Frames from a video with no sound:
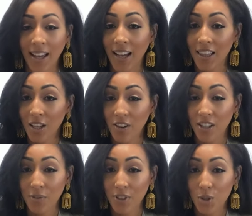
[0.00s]
and the
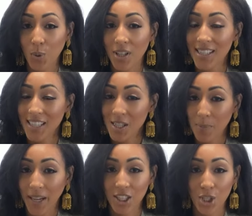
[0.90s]
individual is
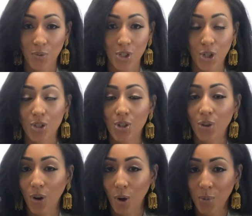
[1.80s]
expected to return to
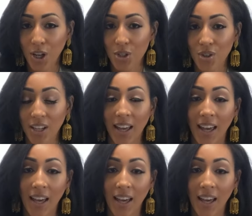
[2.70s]
their home country